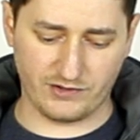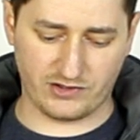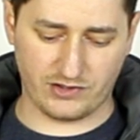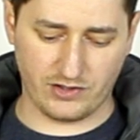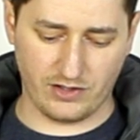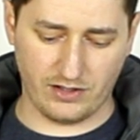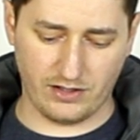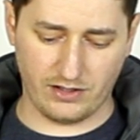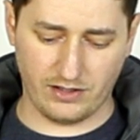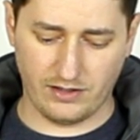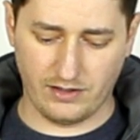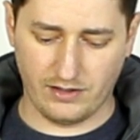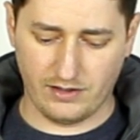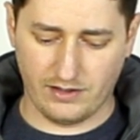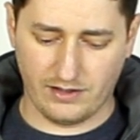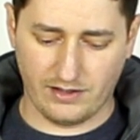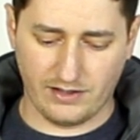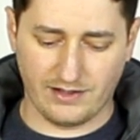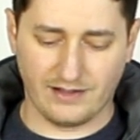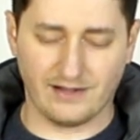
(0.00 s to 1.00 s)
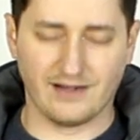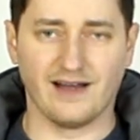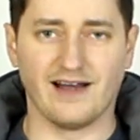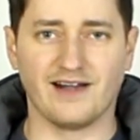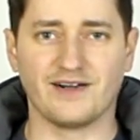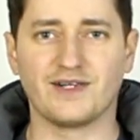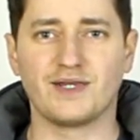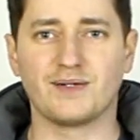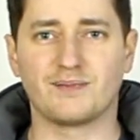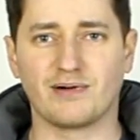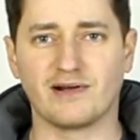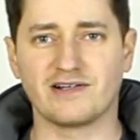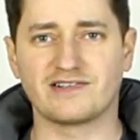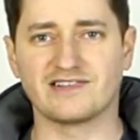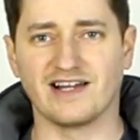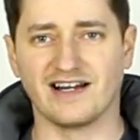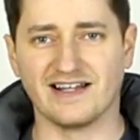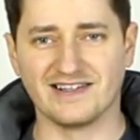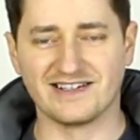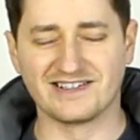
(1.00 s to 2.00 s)
is there. I nearly pressed
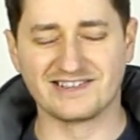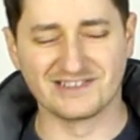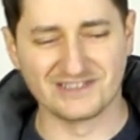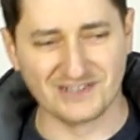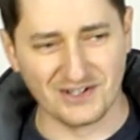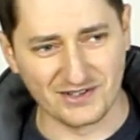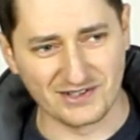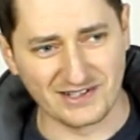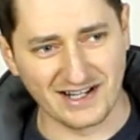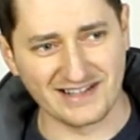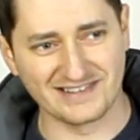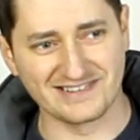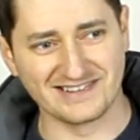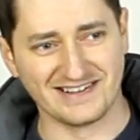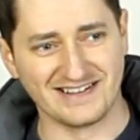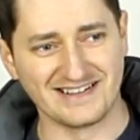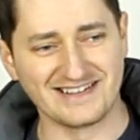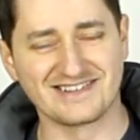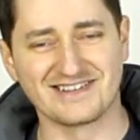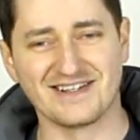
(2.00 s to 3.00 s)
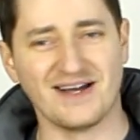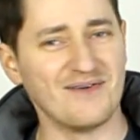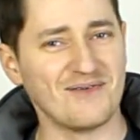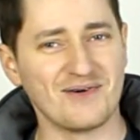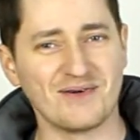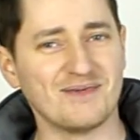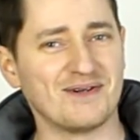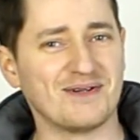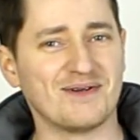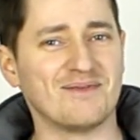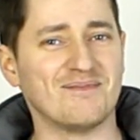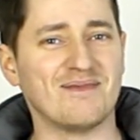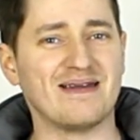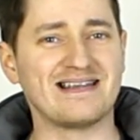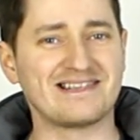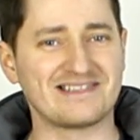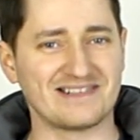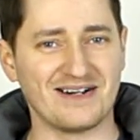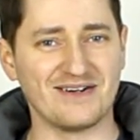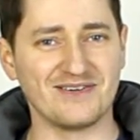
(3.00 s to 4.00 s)
that, and this has got gas in it, because that would have been an
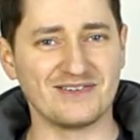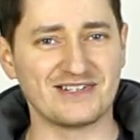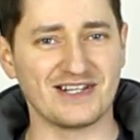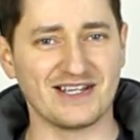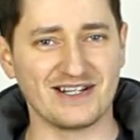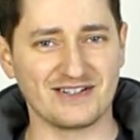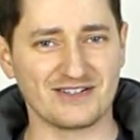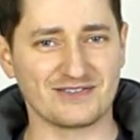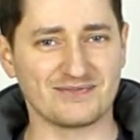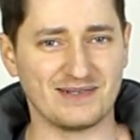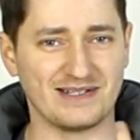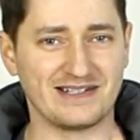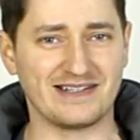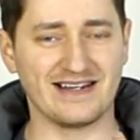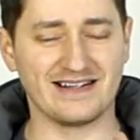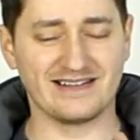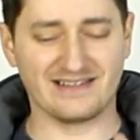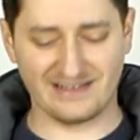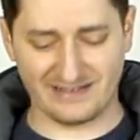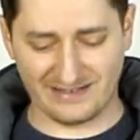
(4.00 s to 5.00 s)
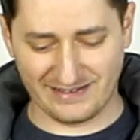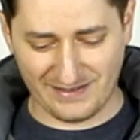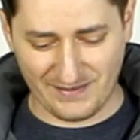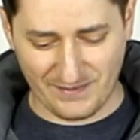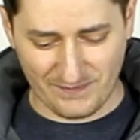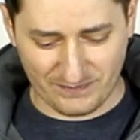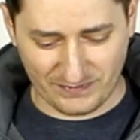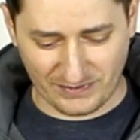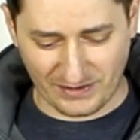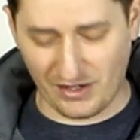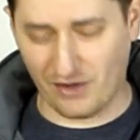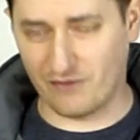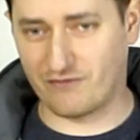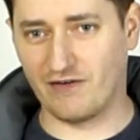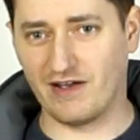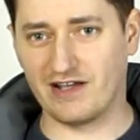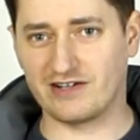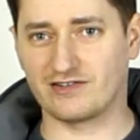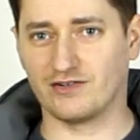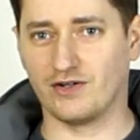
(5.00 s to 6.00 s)
amazing outtake, just me getting a
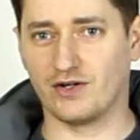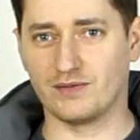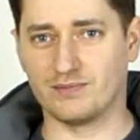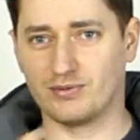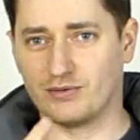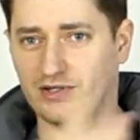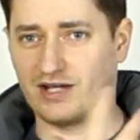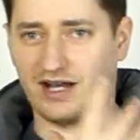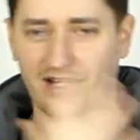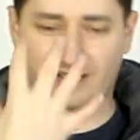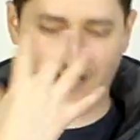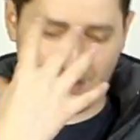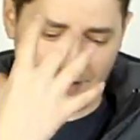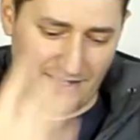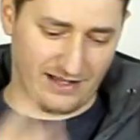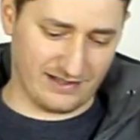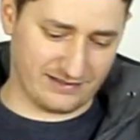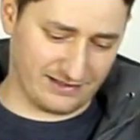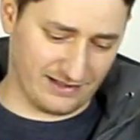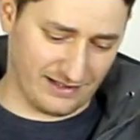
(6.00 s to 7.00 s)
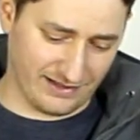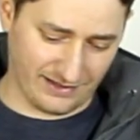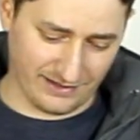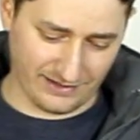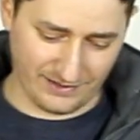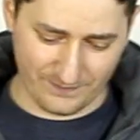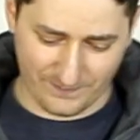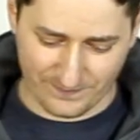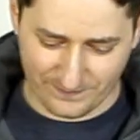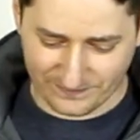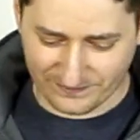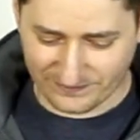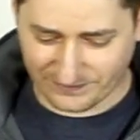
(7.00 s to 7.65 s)
face load of bukkake gas like that.